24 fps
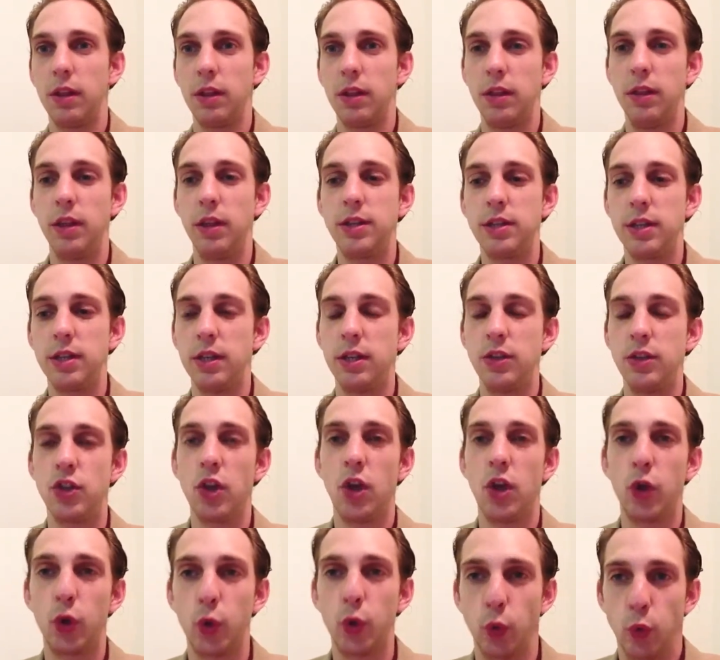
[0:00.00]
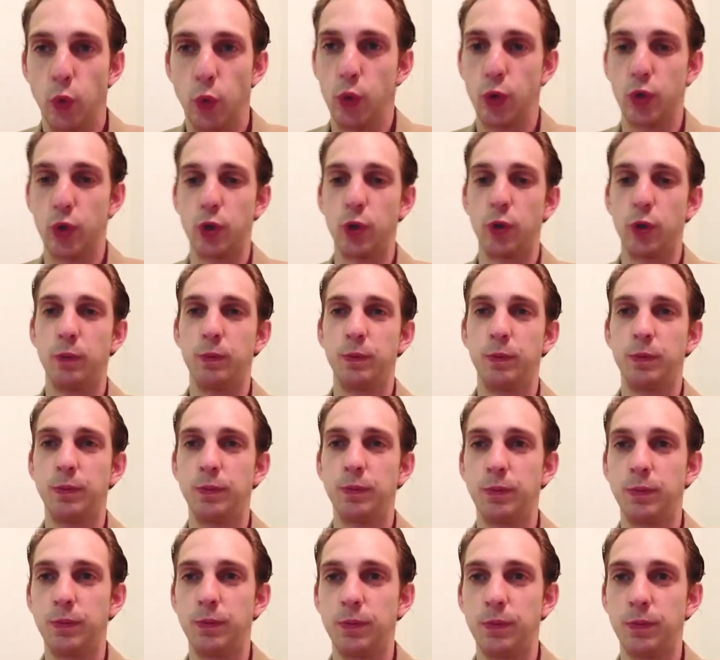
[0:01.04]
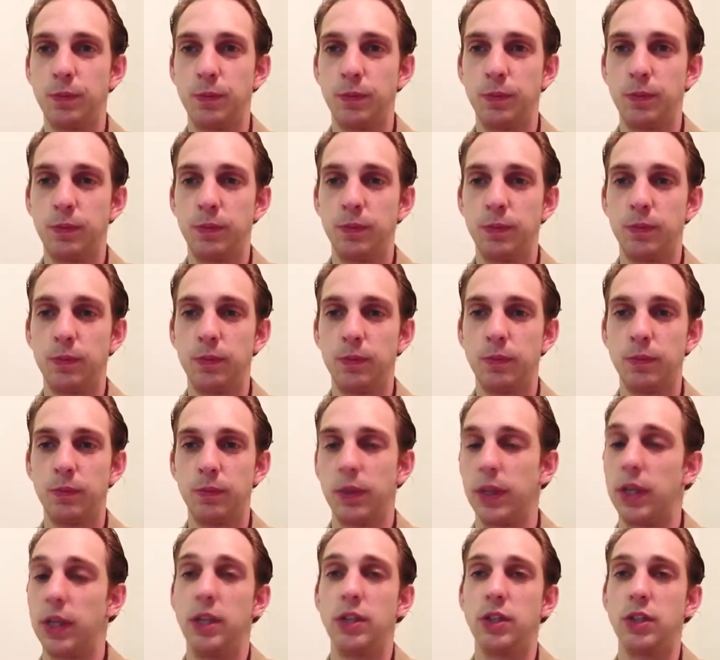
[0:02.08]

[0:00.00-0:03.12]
This is crucial, ladies